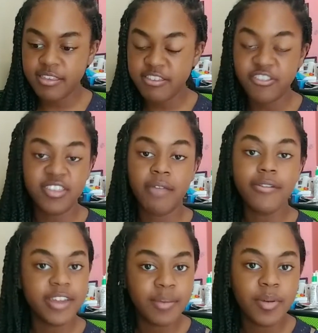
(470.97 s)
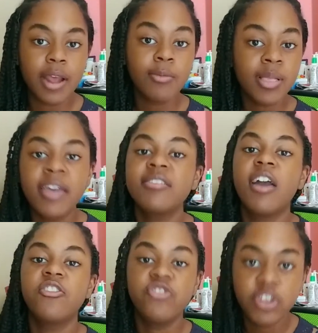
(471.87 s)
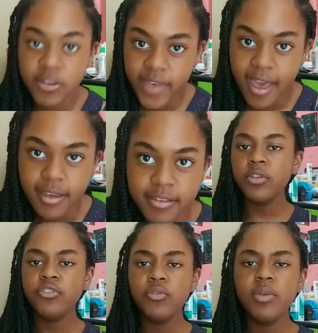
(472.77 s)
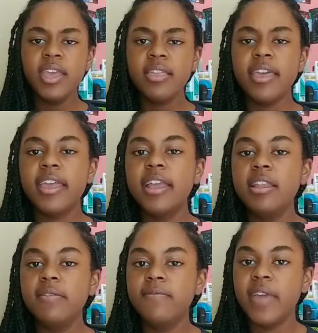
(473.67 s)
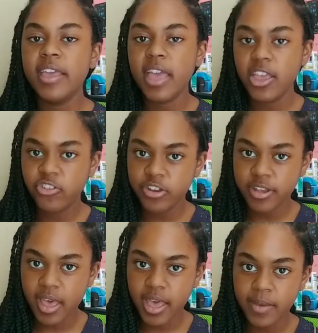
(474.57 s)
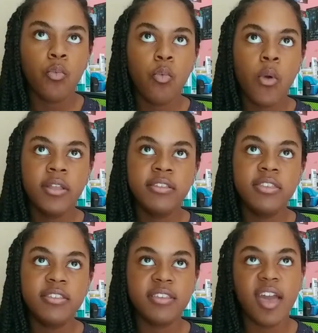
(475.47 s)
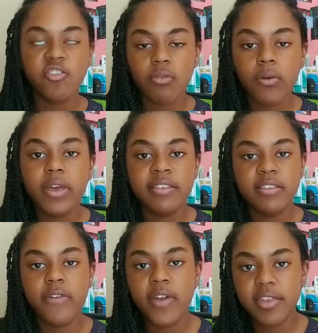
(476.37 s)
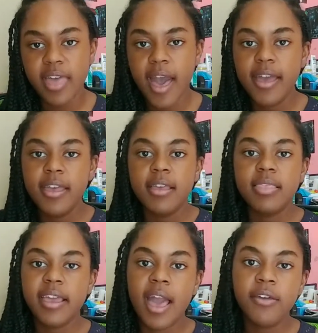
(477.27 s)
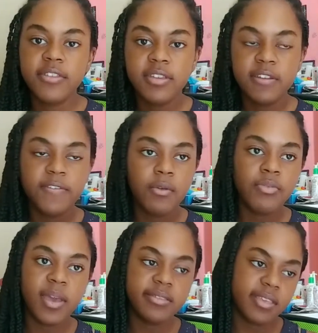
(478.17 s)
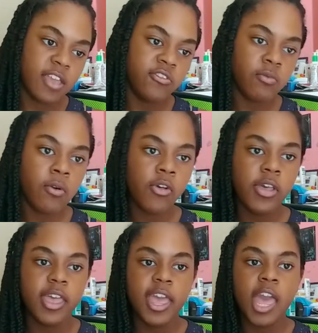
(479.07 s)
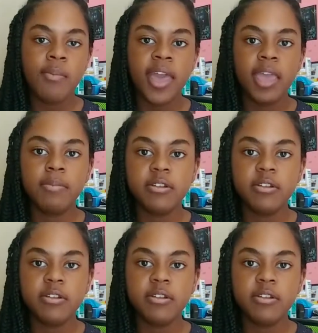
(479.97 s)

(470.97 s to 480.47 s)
just never did, but I realized I should have asked. Do we get like any vacation time? What's the schedule and stuff like that? Like how is this gonna fit with my schedule? Am I able